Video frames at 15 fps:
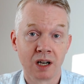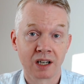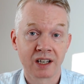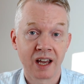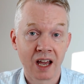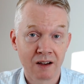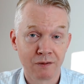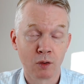
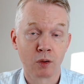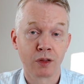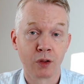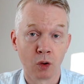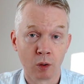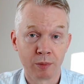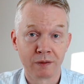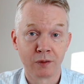careful
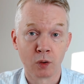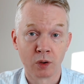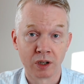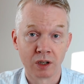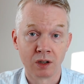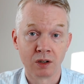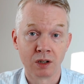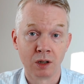thought before
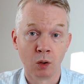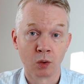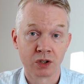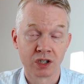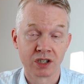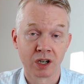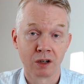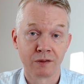you launch
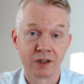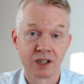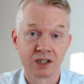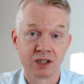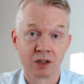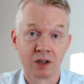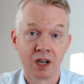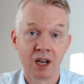yourself
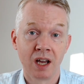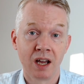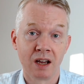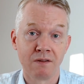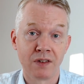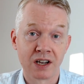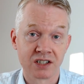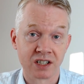into
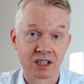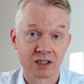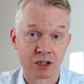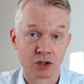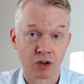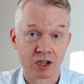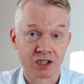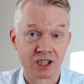investing as a
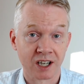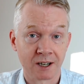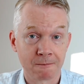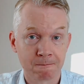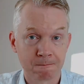trustee.